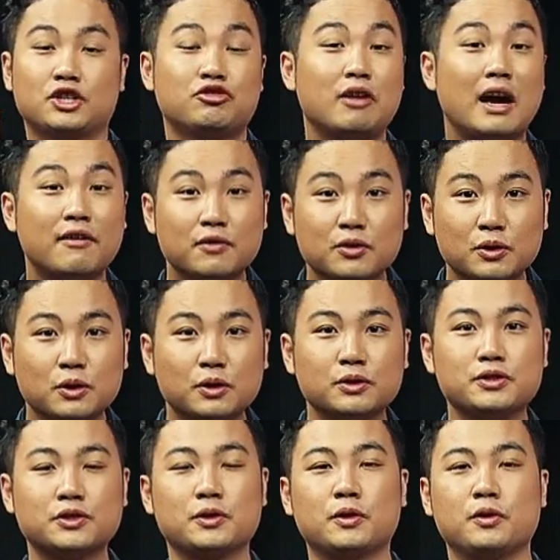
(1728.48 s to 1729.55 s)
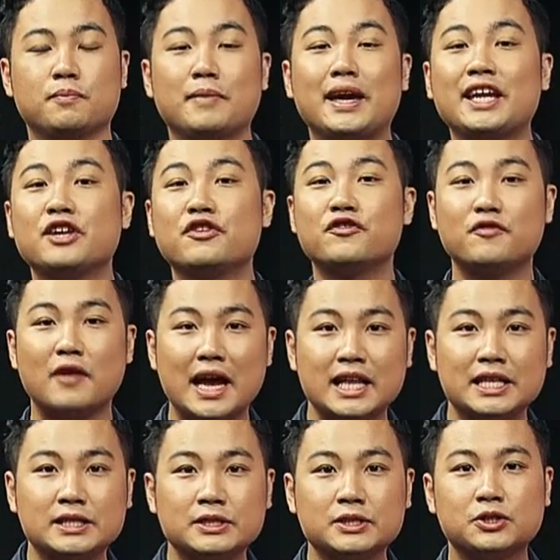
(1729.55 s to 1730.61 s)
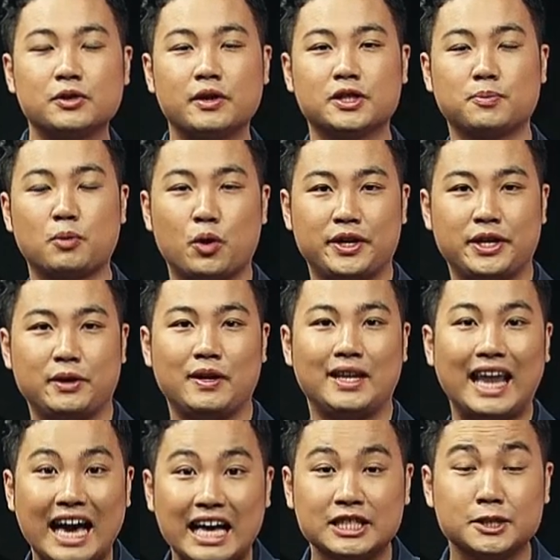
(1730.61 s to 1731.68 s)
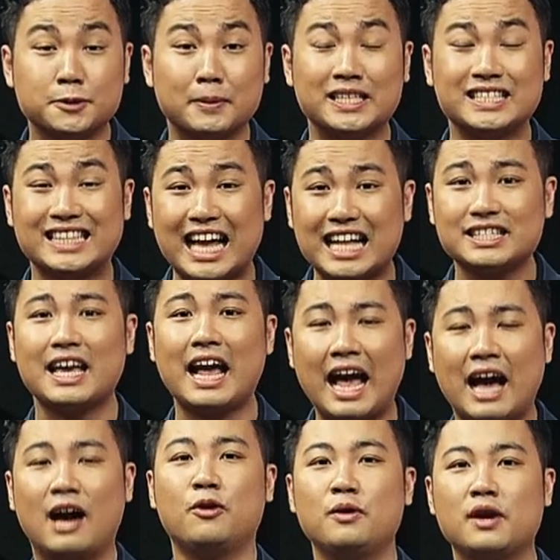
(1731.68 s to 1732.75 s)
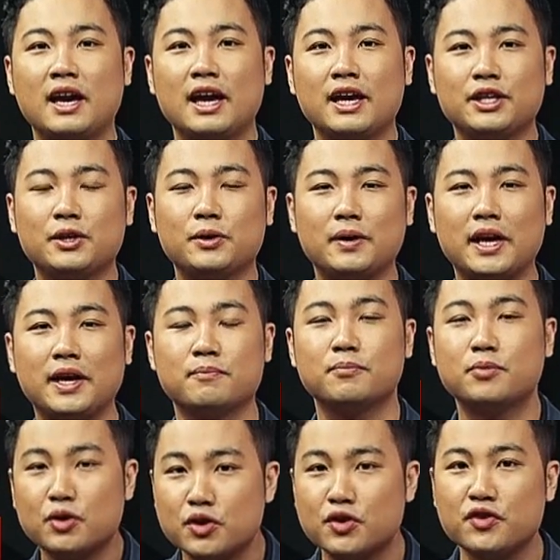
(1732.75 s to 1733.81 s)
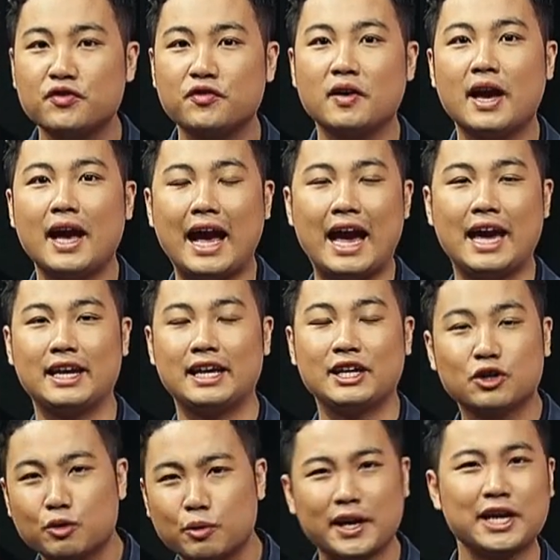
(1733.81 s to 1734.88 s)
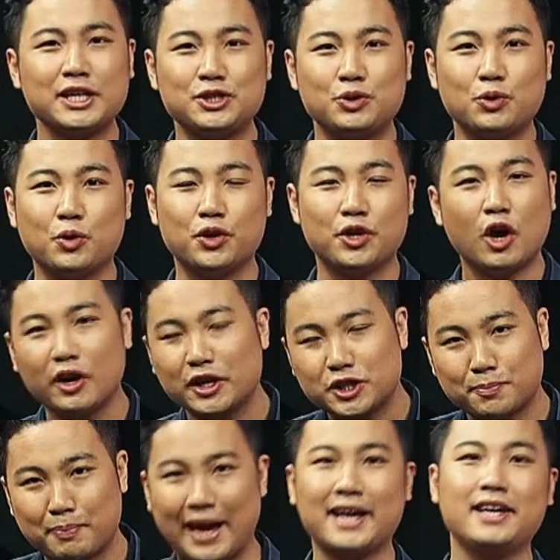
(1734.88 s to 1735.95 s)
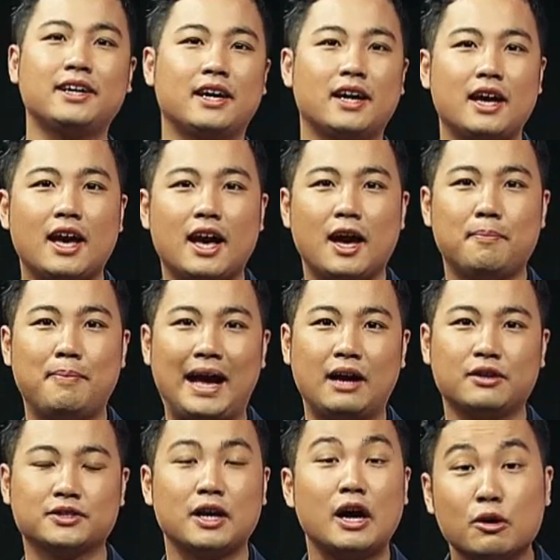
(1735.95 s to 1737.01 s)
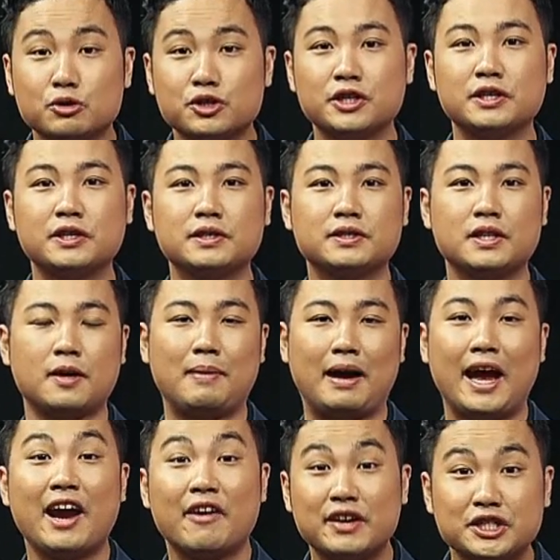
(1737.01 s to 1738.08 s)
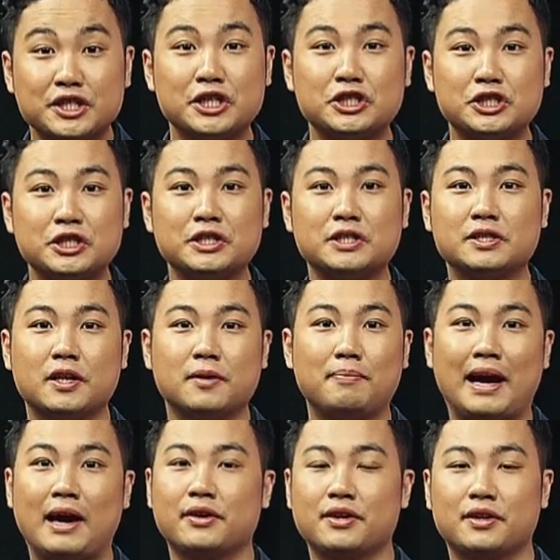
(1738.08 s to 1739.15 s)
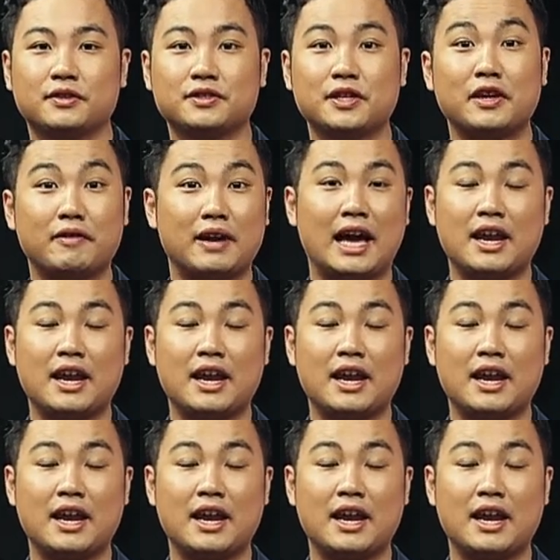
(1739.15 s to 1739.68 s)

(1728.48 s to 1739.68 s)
travel, to meet new friends, to explore new lands, because that's how you improve and increase your knowledge bank about cultures, about heritages, about scenery.